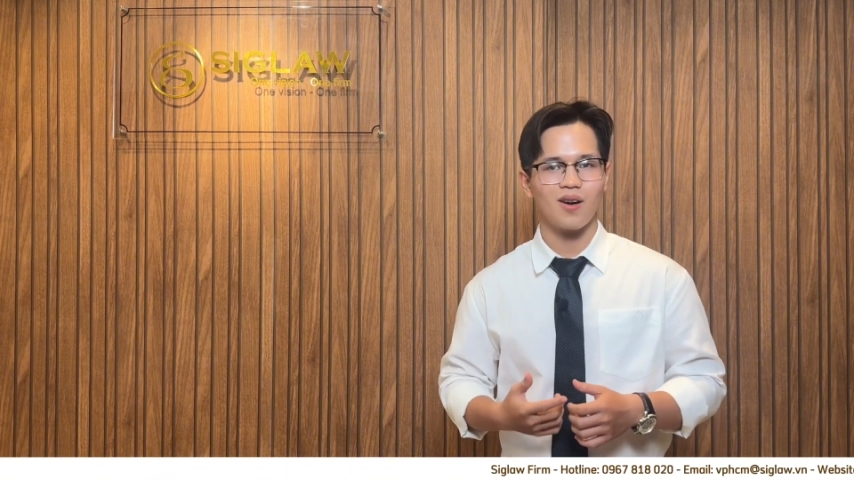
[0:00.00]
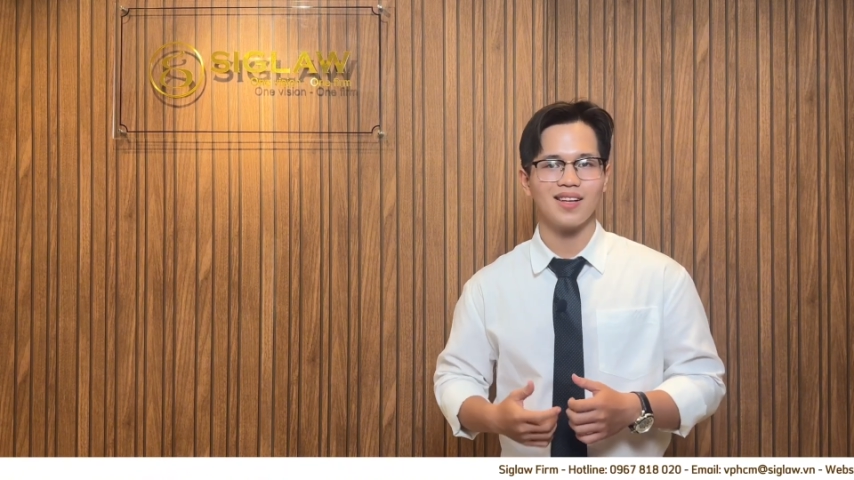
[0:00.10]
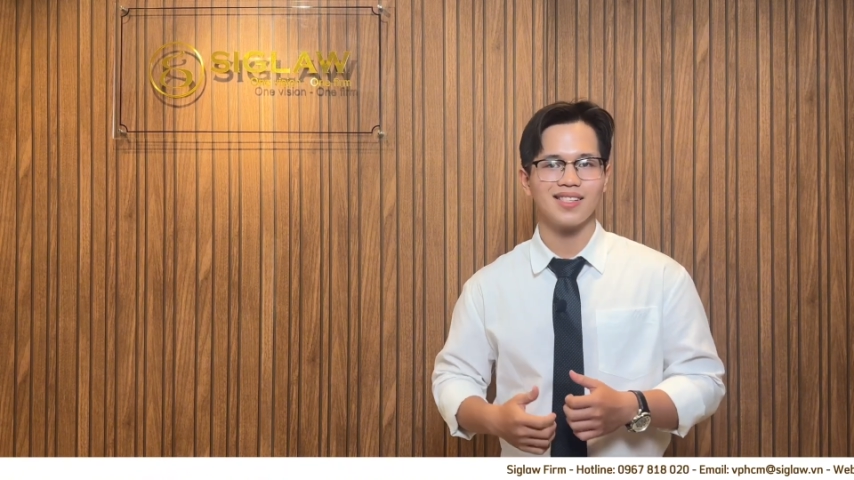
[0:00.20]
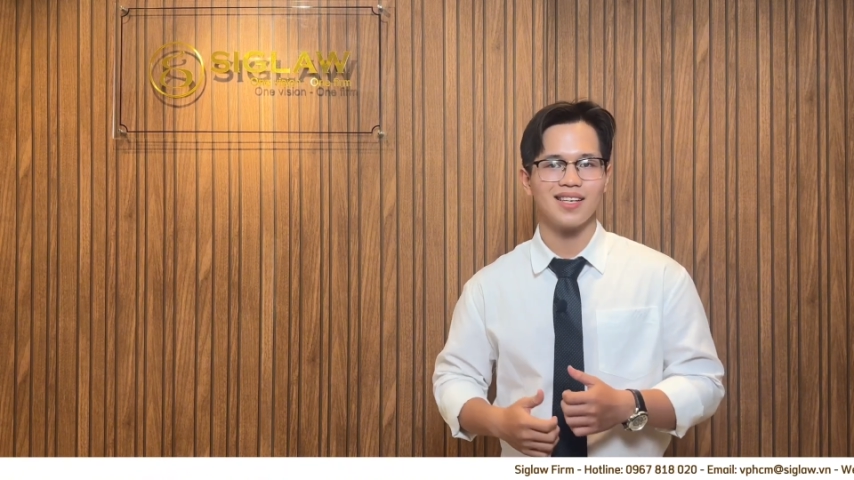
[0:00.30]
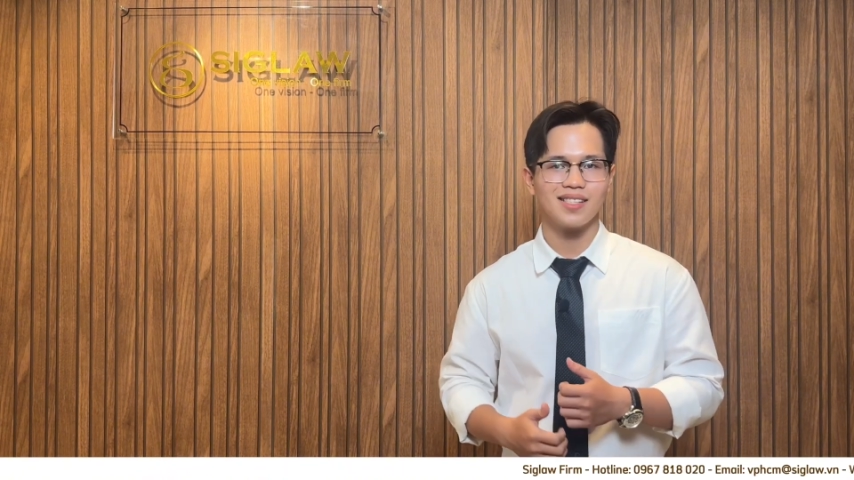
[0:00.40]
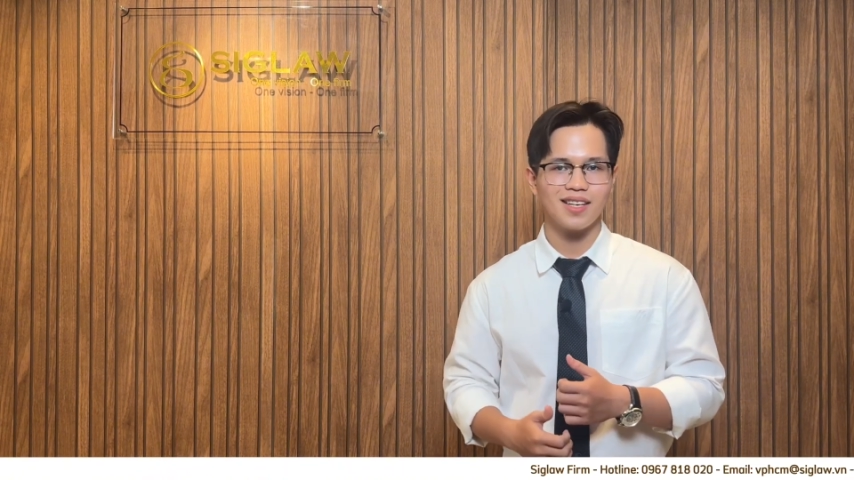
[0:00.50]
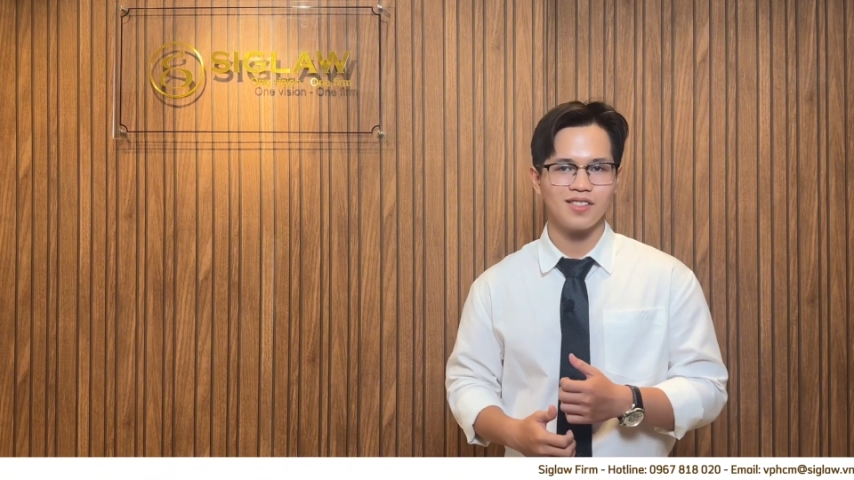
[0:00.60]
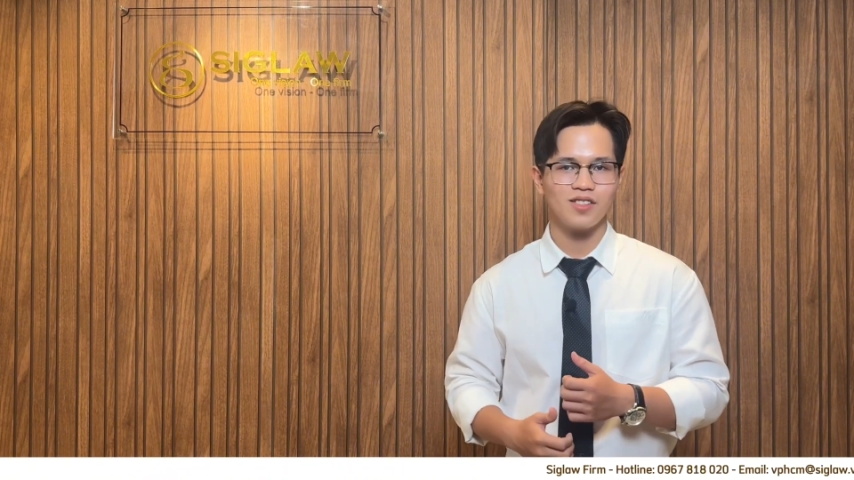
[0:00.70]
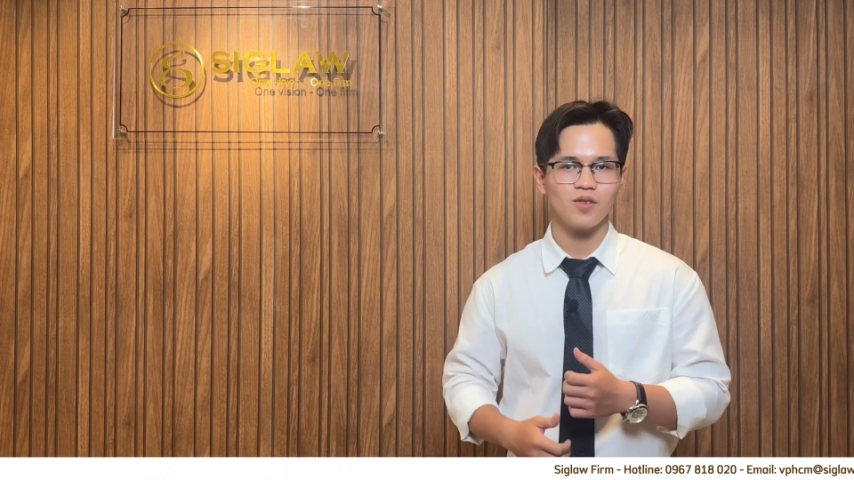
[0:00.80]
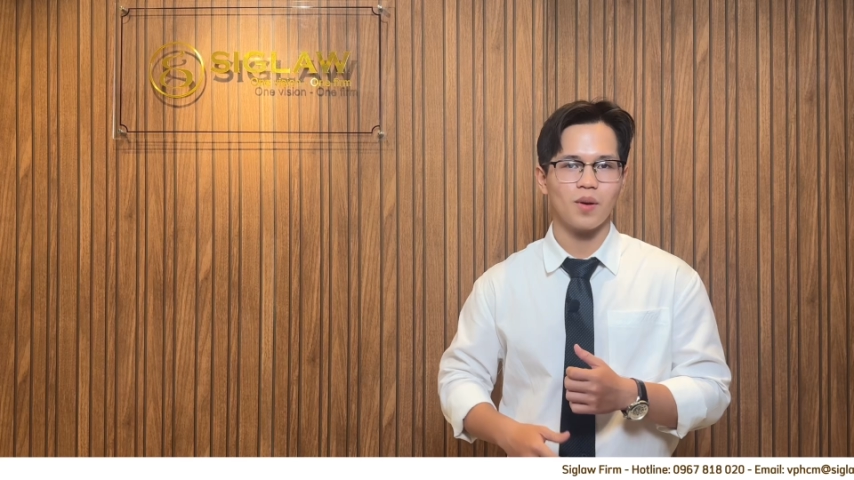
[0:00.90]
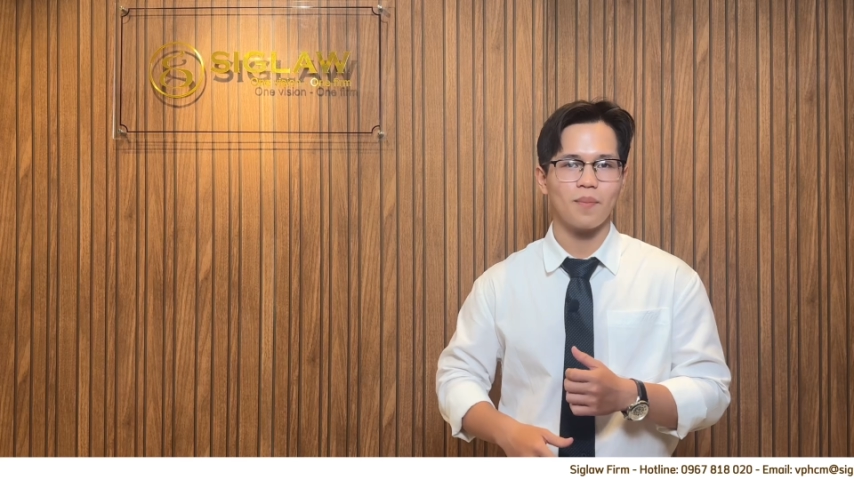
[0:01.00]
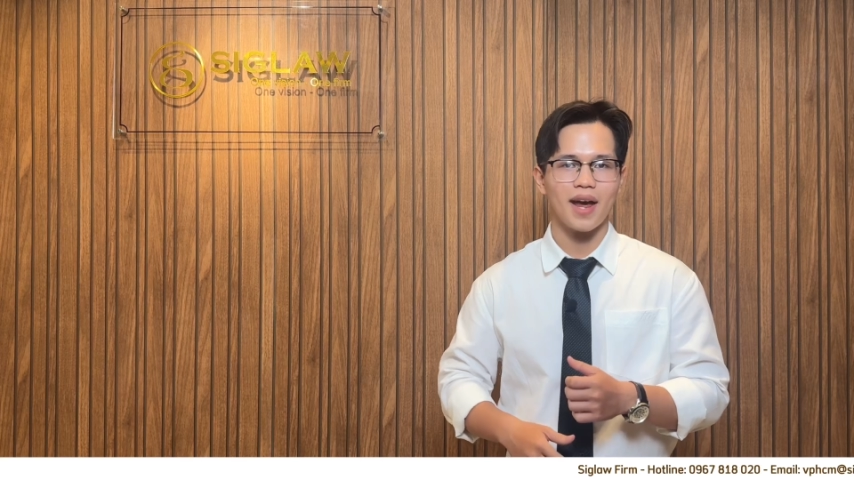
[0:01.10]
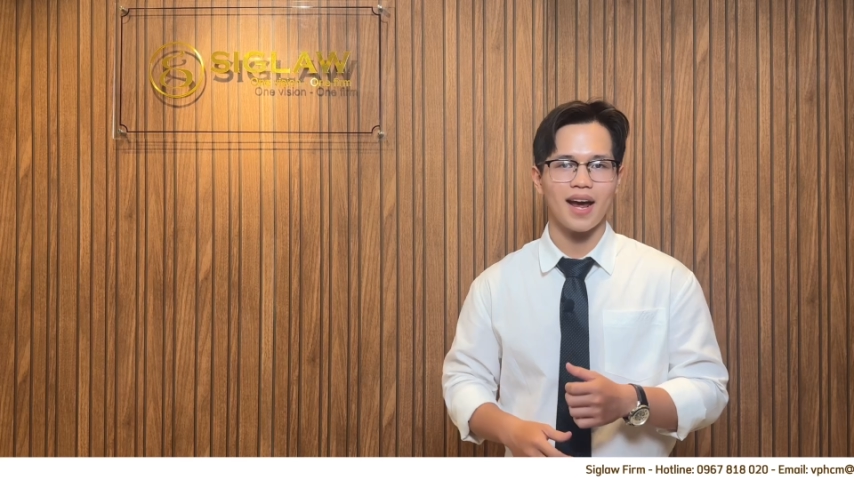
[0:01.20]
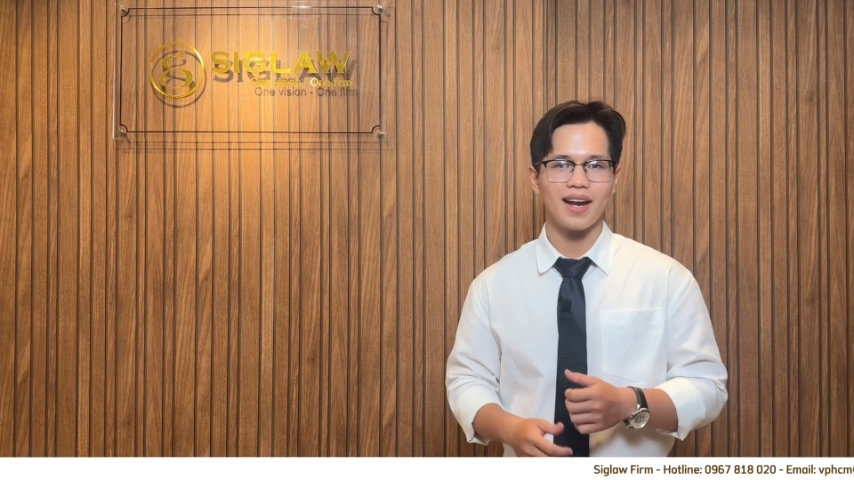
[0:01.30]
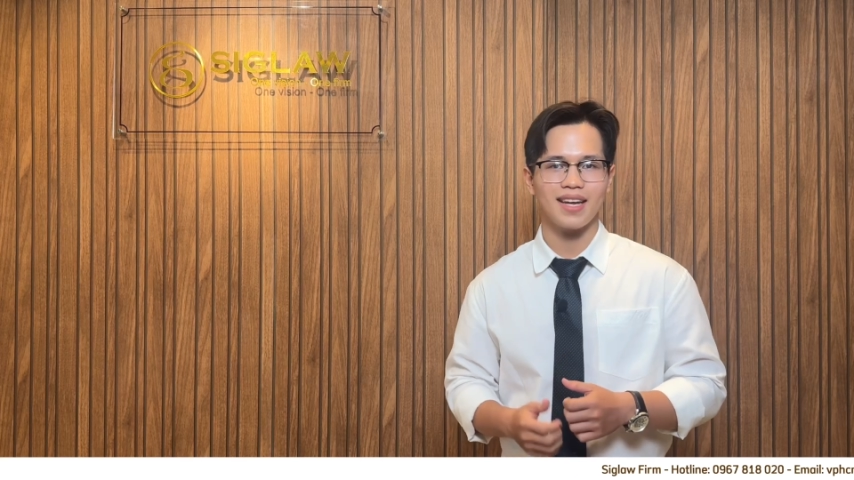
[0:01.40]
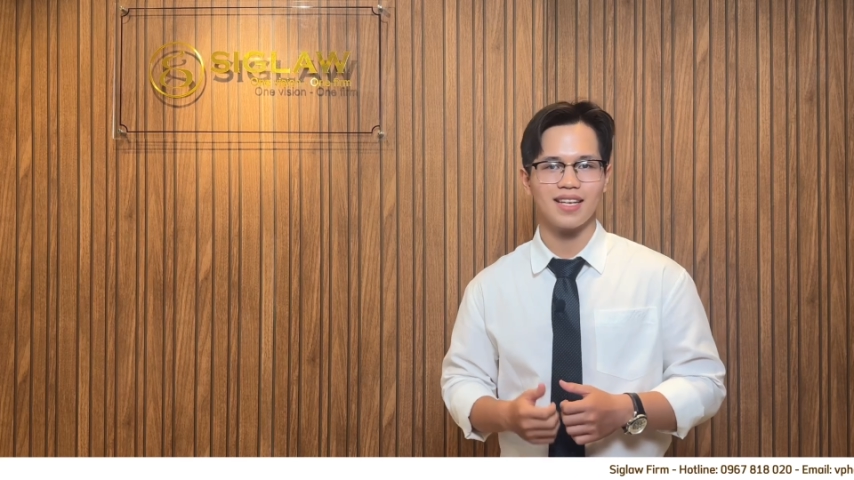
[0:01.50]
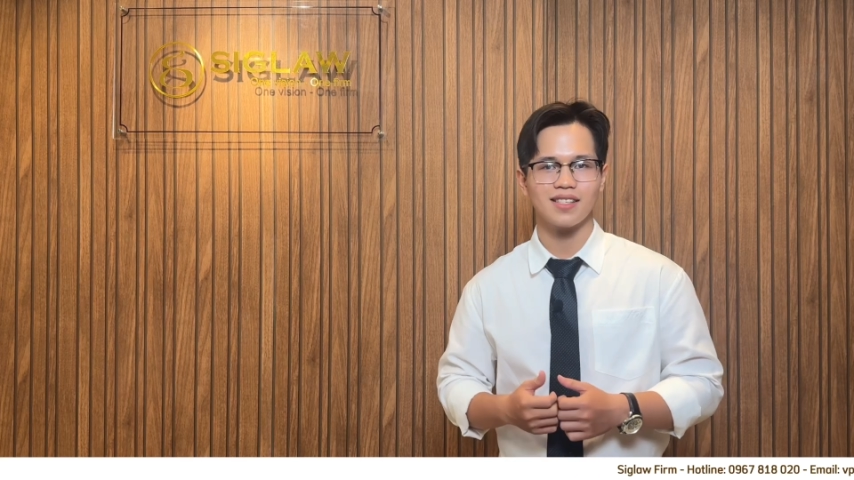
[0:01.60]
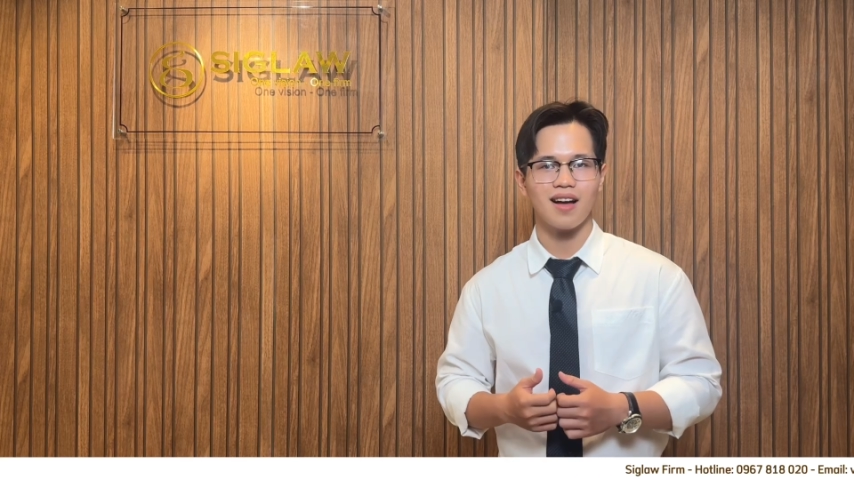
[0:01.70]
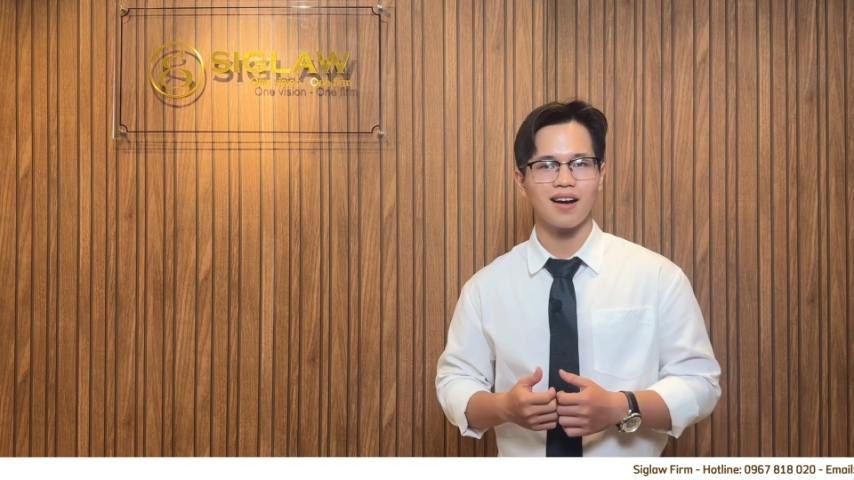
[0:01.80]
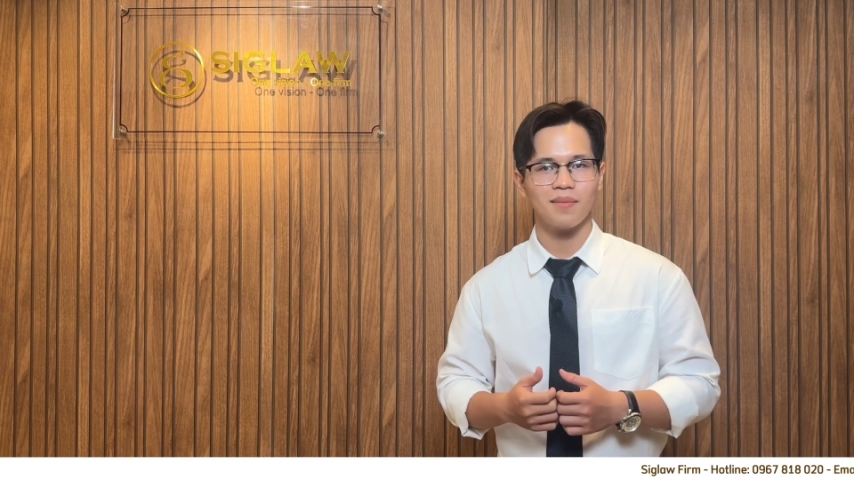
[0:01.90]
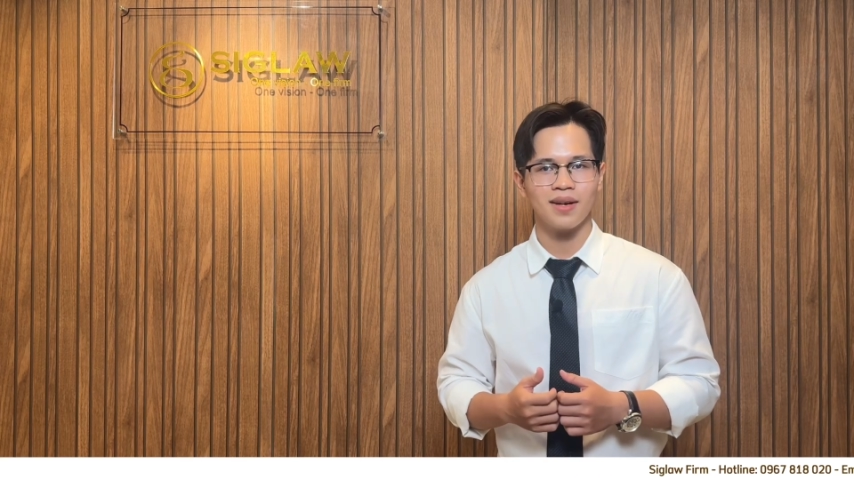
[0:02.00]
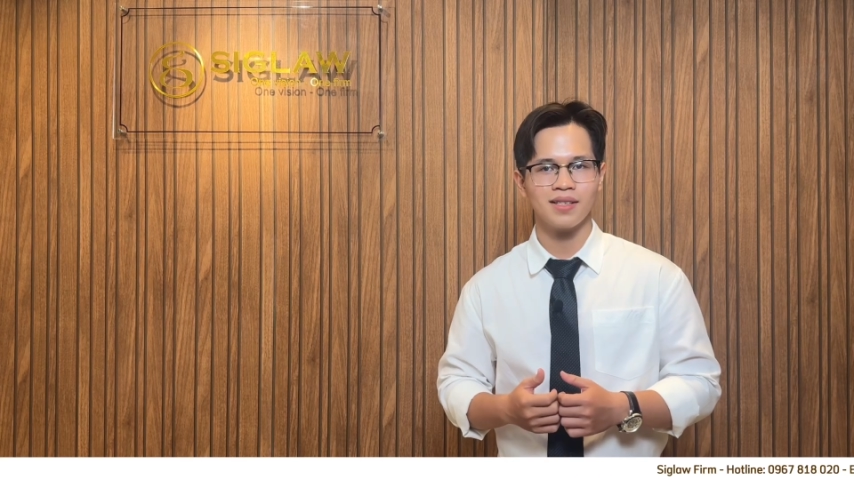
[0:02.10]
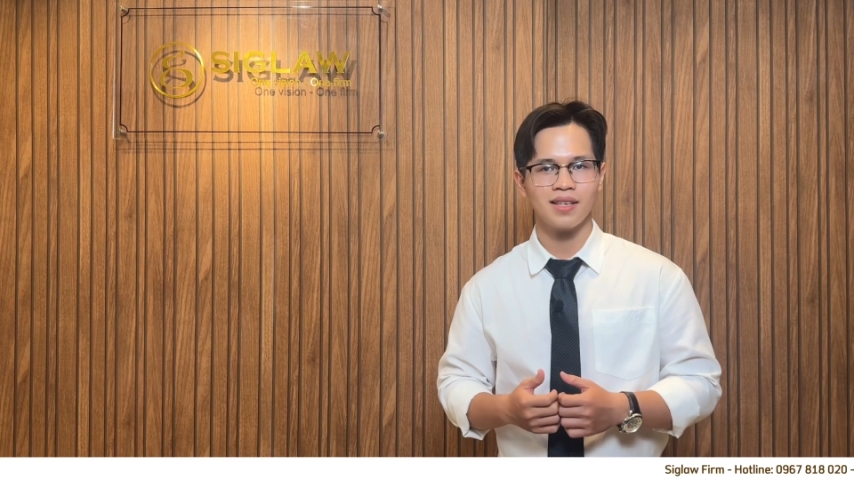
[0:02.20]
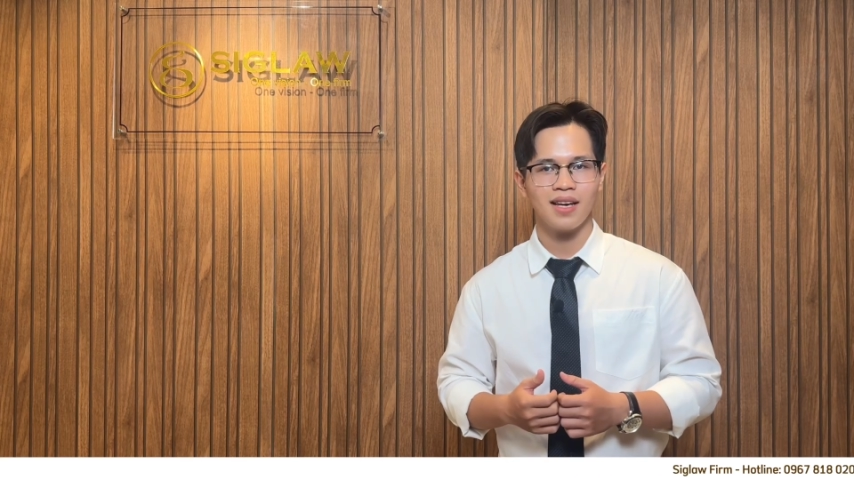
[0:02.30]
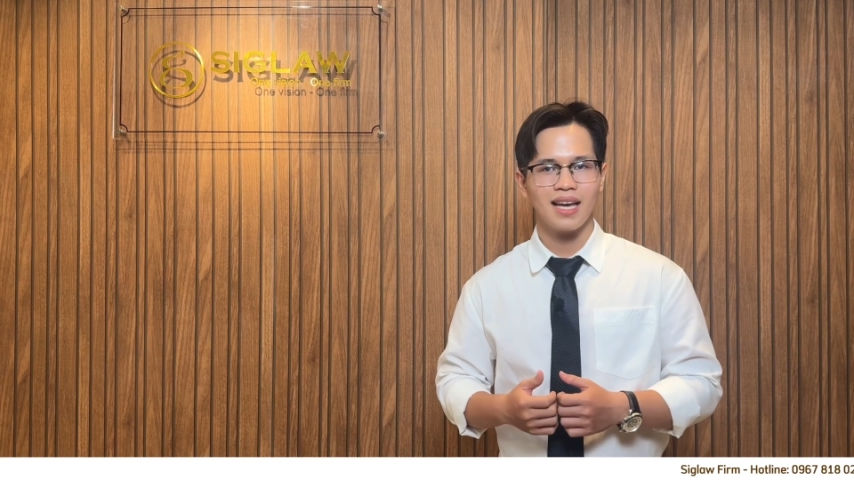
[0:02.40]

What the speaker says: or assistance to prepare these documents?